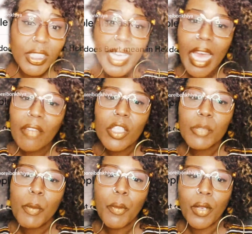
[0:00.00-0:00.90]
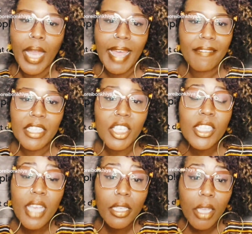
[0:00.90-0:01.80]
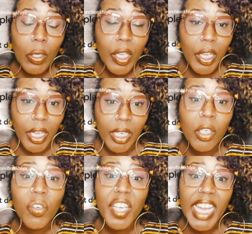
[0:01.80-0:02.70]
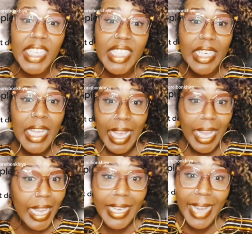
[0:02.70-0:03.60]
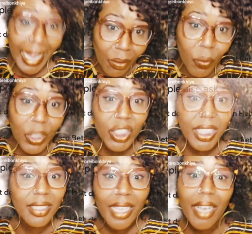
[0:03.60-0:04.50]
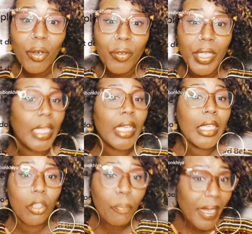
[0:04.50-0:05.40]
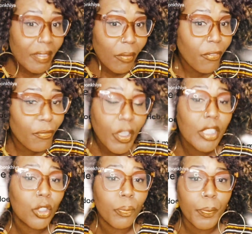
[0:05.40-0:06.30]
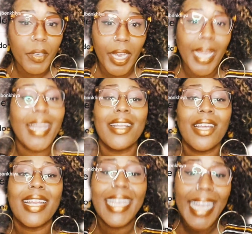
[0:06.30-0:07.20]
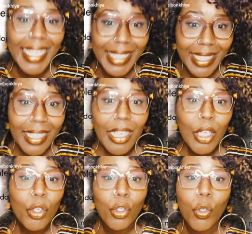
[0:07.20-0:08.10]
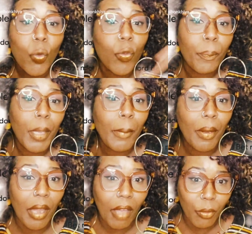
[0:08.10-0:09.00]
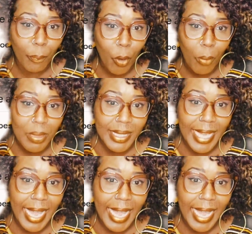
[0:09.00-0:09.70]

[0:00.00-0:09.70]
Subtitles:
see how these people lie? They just sat down here and created a language category to make them feel superior and connected to the people of the promised